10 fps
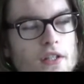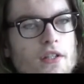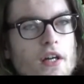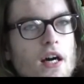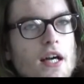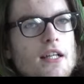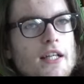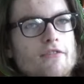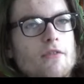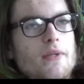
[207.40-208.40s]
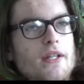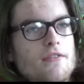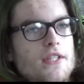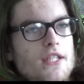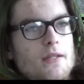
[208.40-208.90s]
the highlight for me of
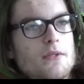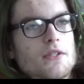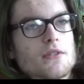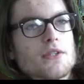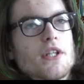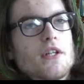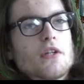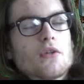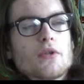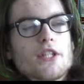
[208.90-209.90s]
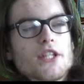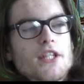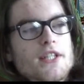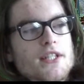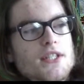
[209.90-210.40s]
this episode, which
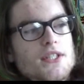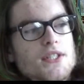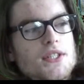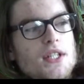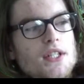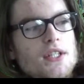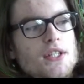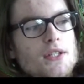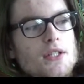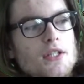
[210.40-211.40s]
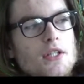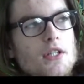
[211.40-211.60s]
is the